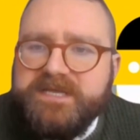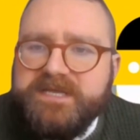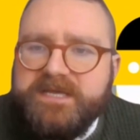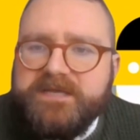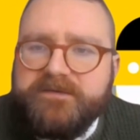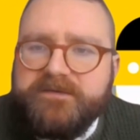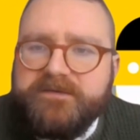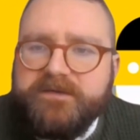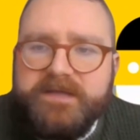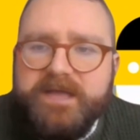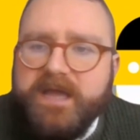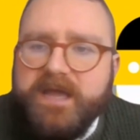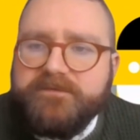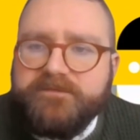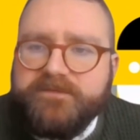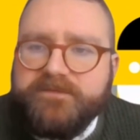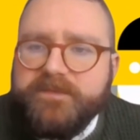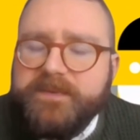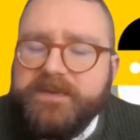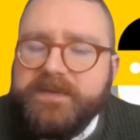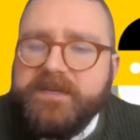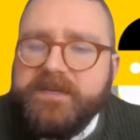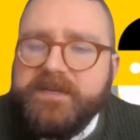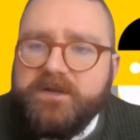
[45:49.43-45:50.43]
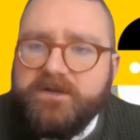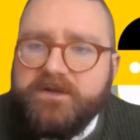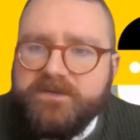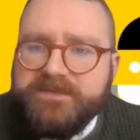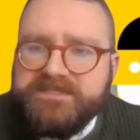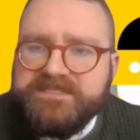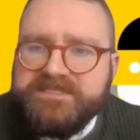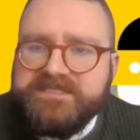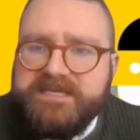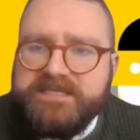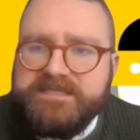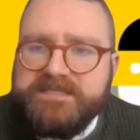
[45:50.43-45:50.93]
here again from an
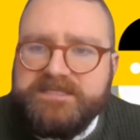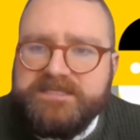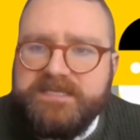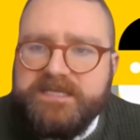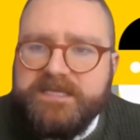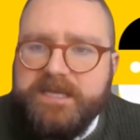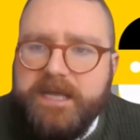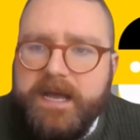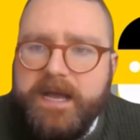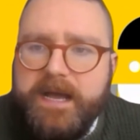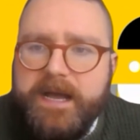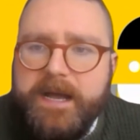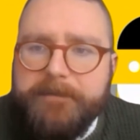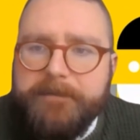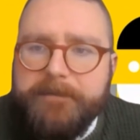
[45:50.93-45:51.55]
anonymous attendee,